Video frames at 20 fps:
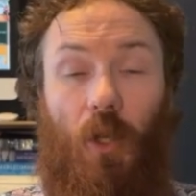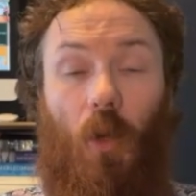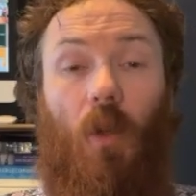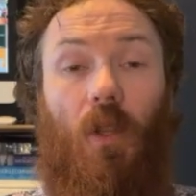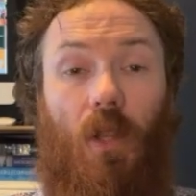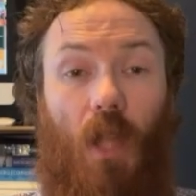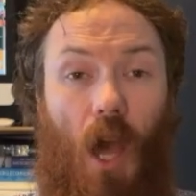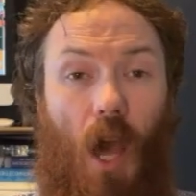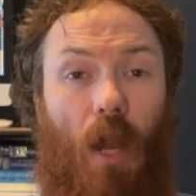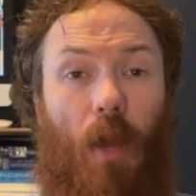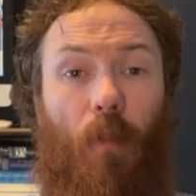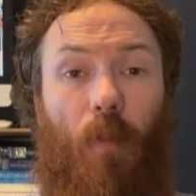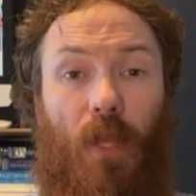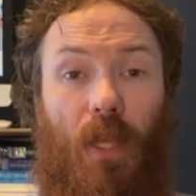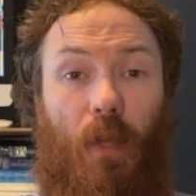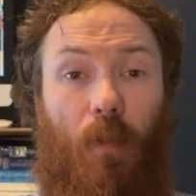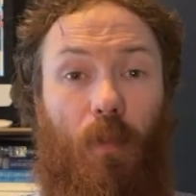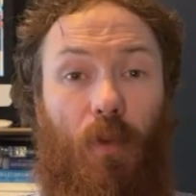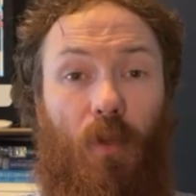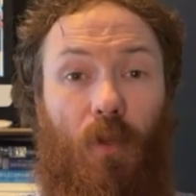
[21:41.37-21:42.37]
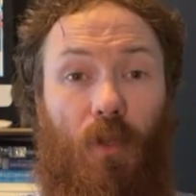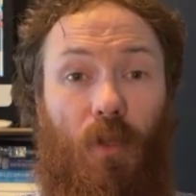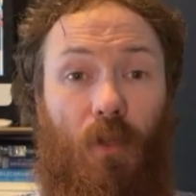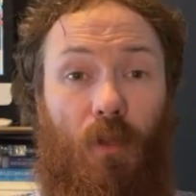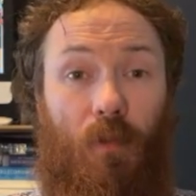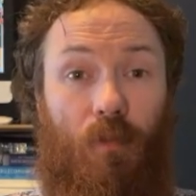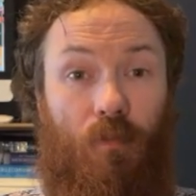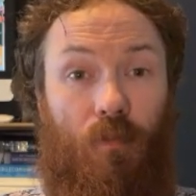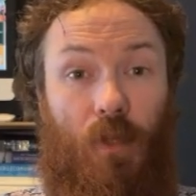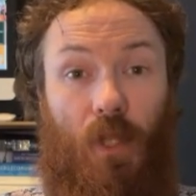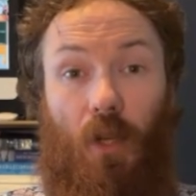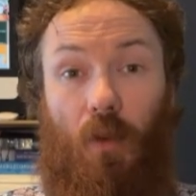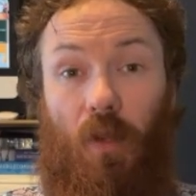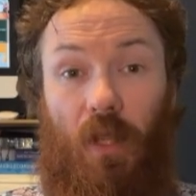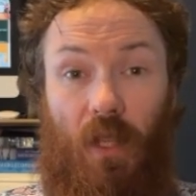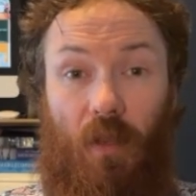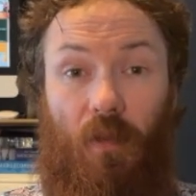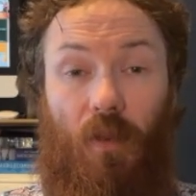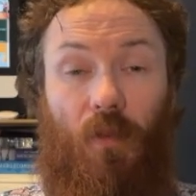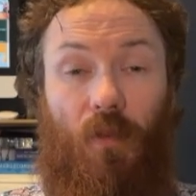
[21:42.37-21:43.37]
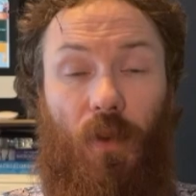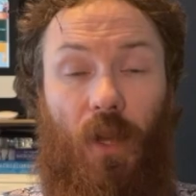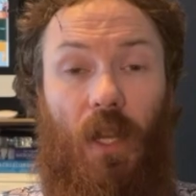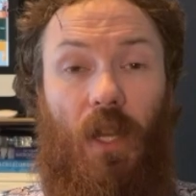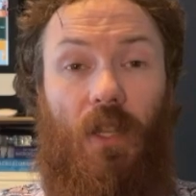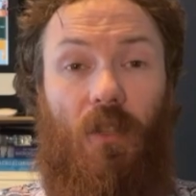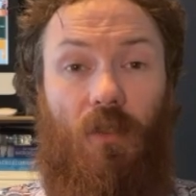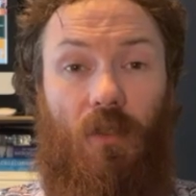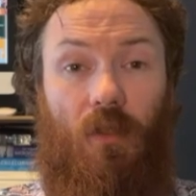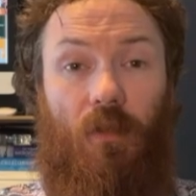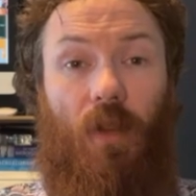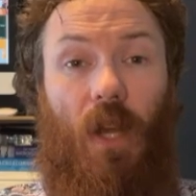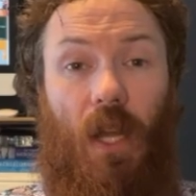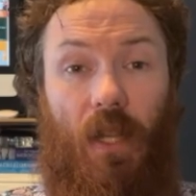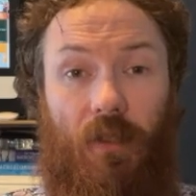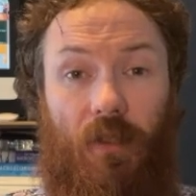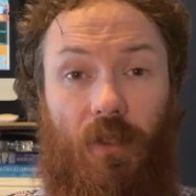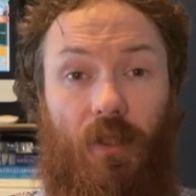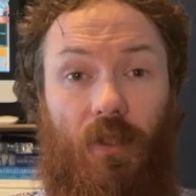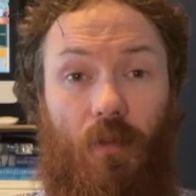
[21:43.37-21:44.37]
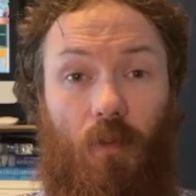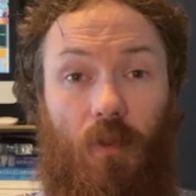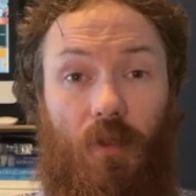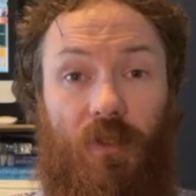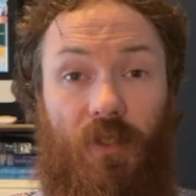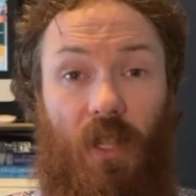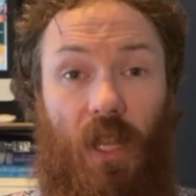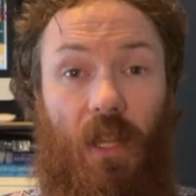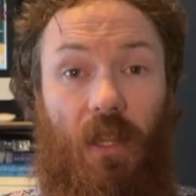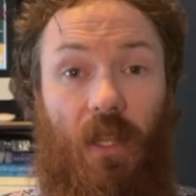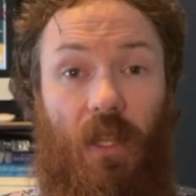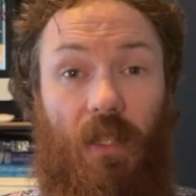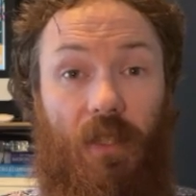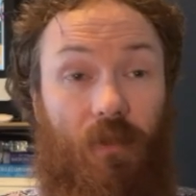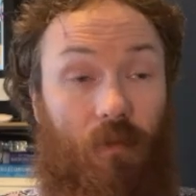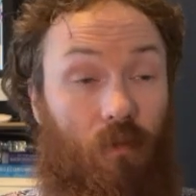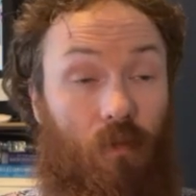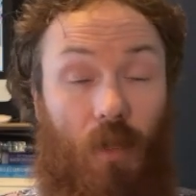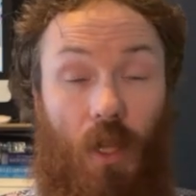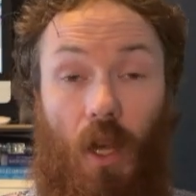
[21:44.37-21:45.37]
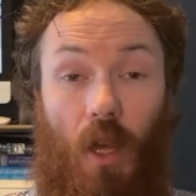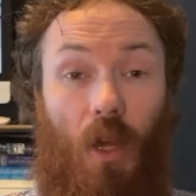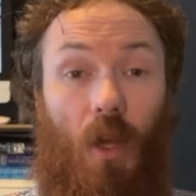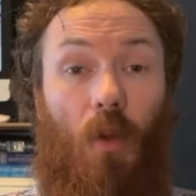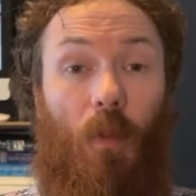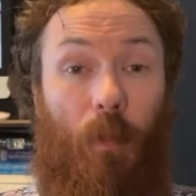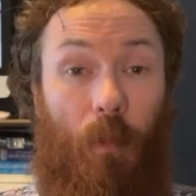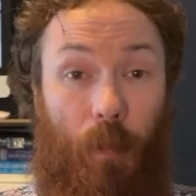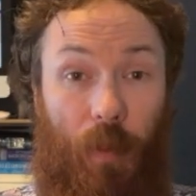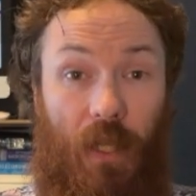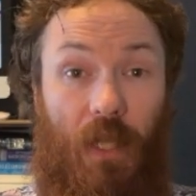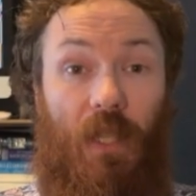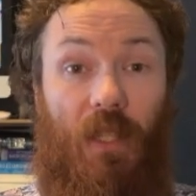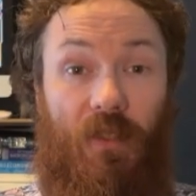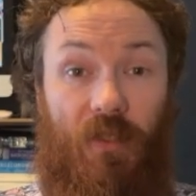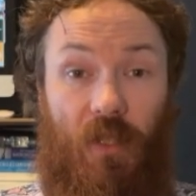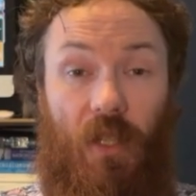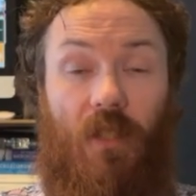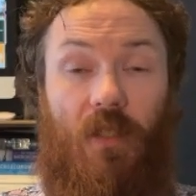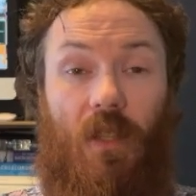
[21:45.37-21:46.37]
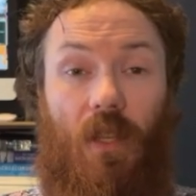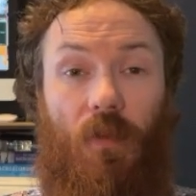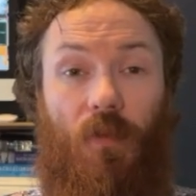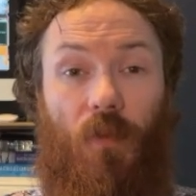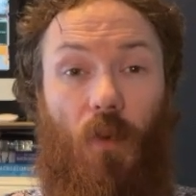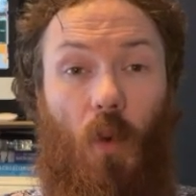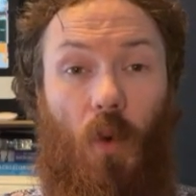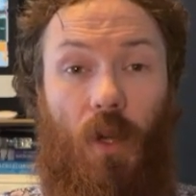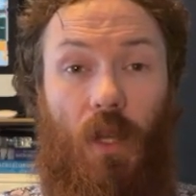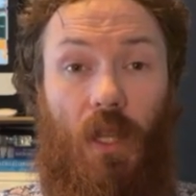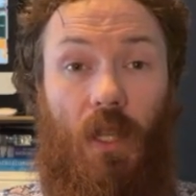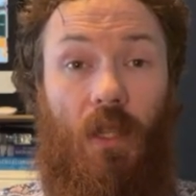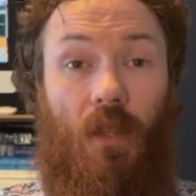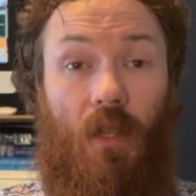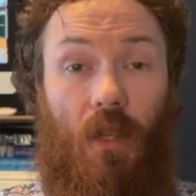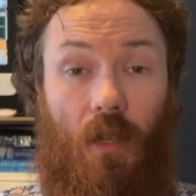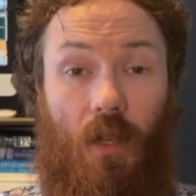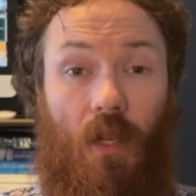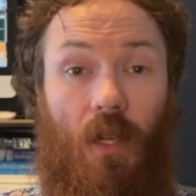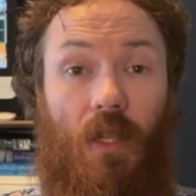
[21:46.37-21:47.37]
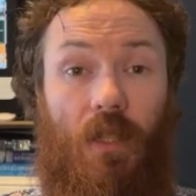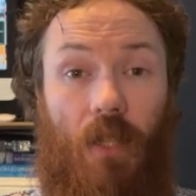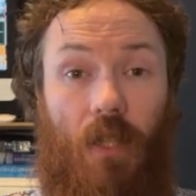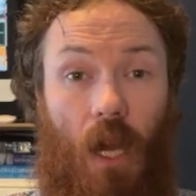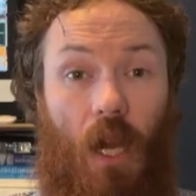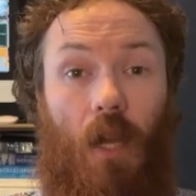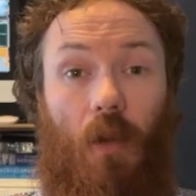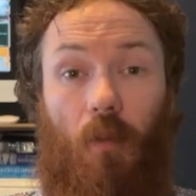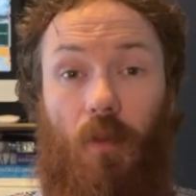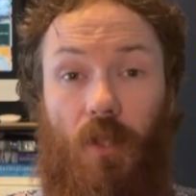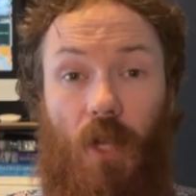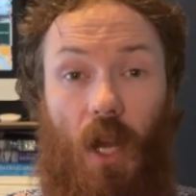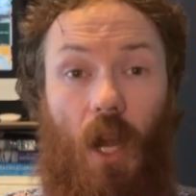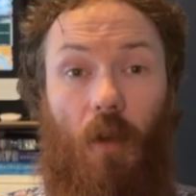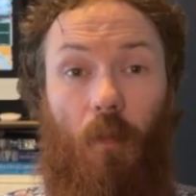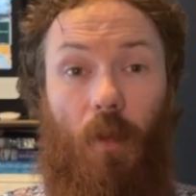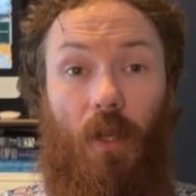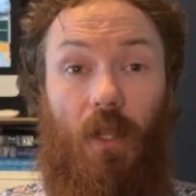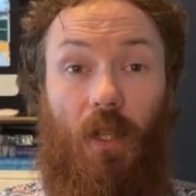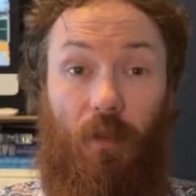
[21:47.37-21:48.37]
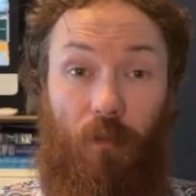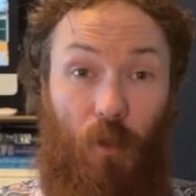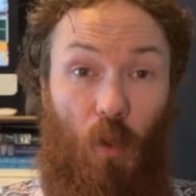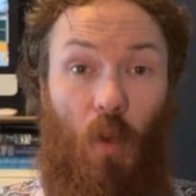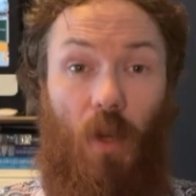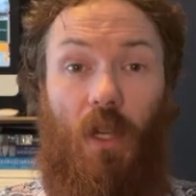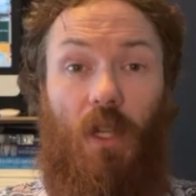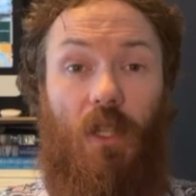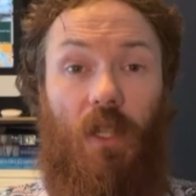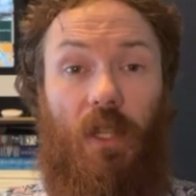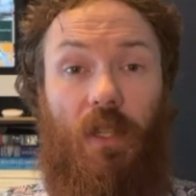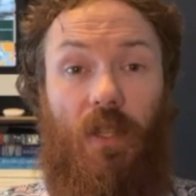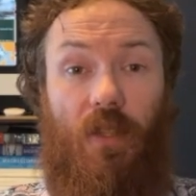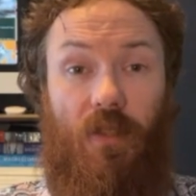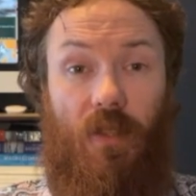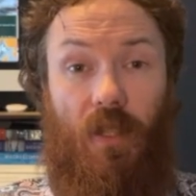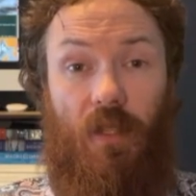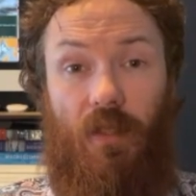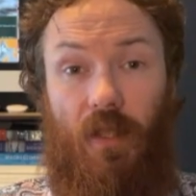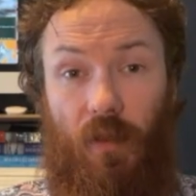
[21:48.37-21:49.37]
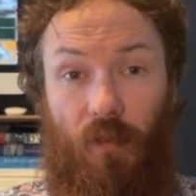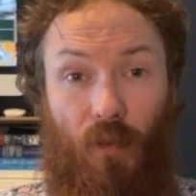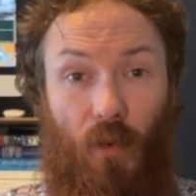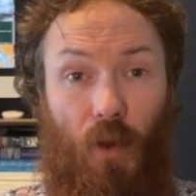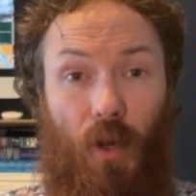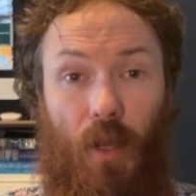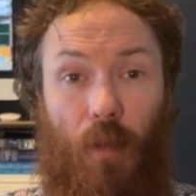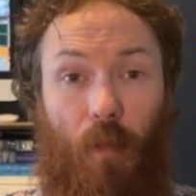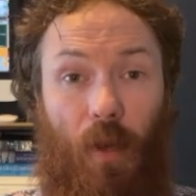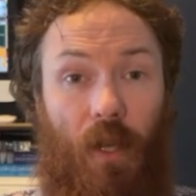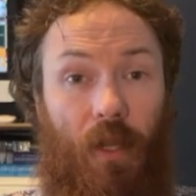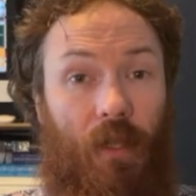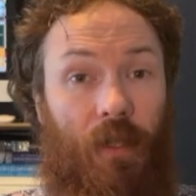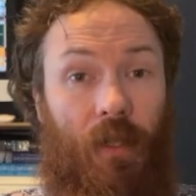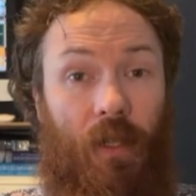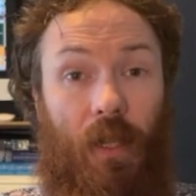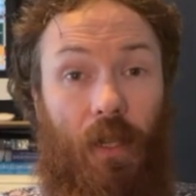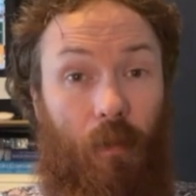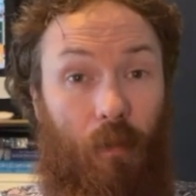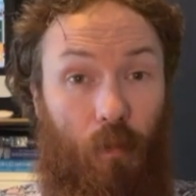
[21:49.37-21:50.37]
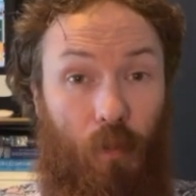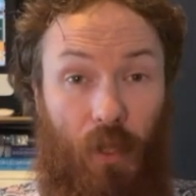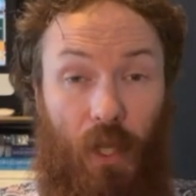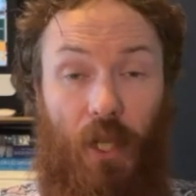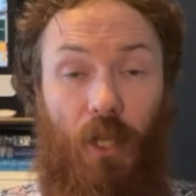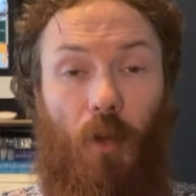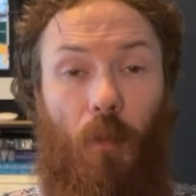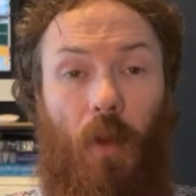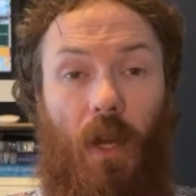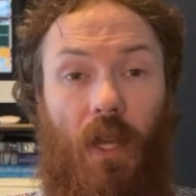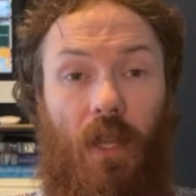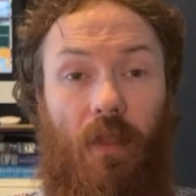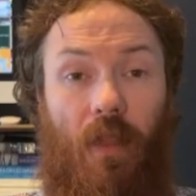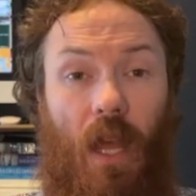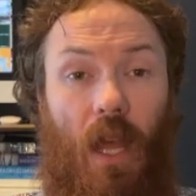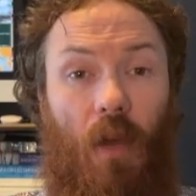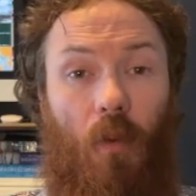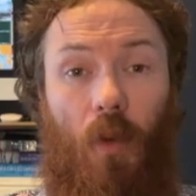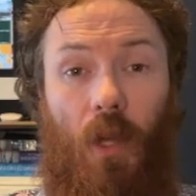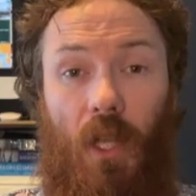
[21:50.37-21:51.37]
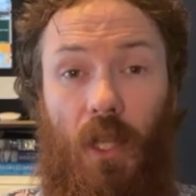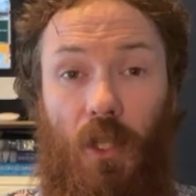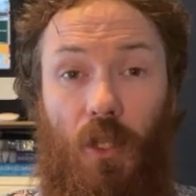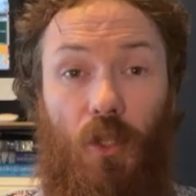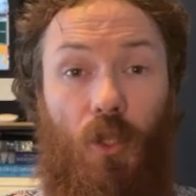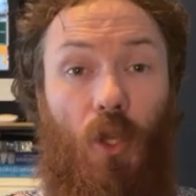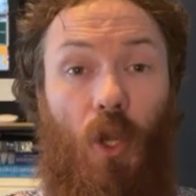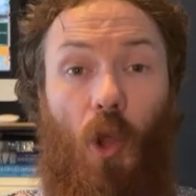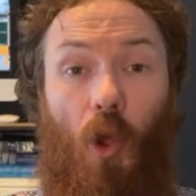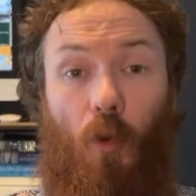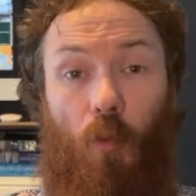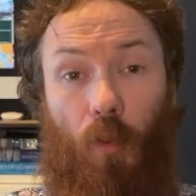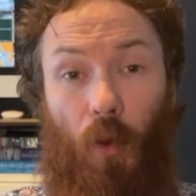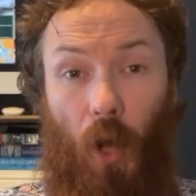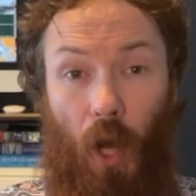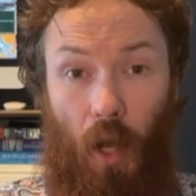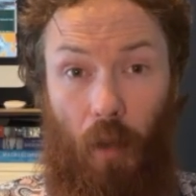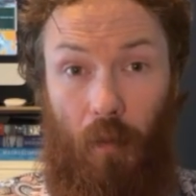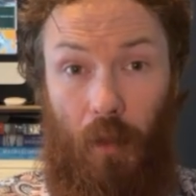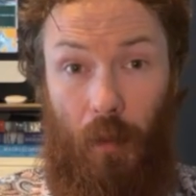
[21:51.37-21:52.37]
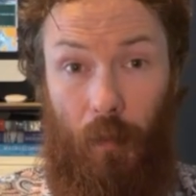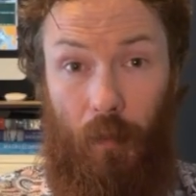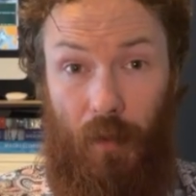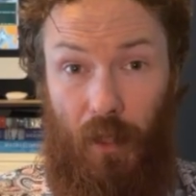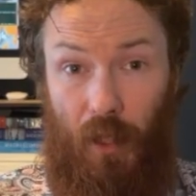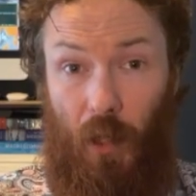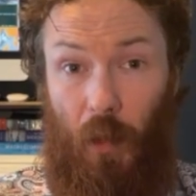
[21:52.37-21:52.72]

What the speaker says: A lot of people, even financial advisors will say this, they'll be 60-40 their entire retirement. If you want to click the 60-40 button and plan your money that way, no problem.